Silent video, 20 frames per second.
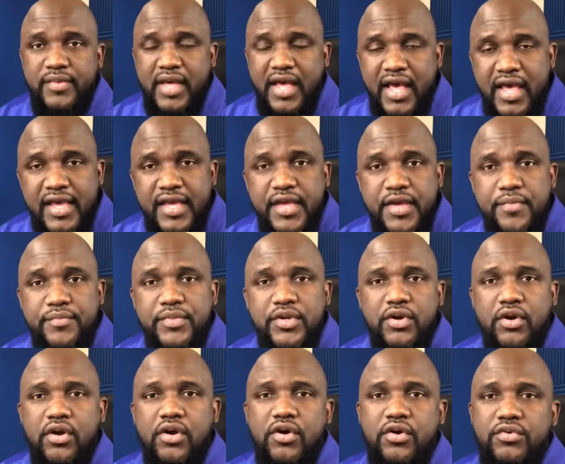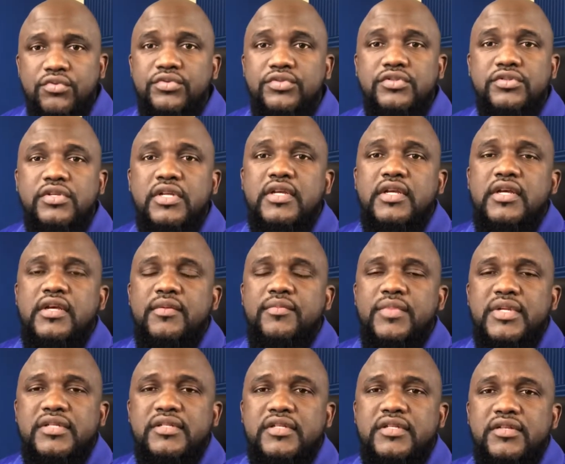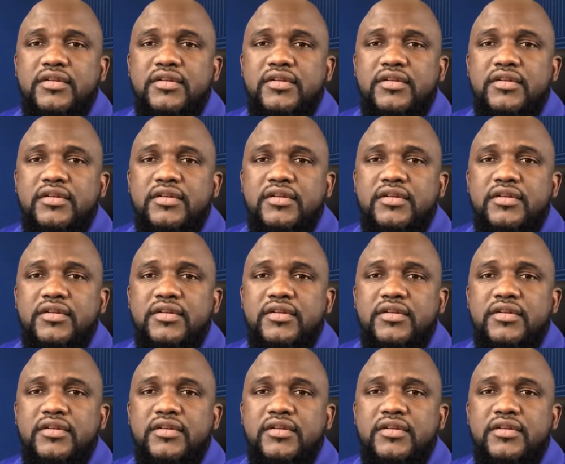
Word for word: I am your host, Mr.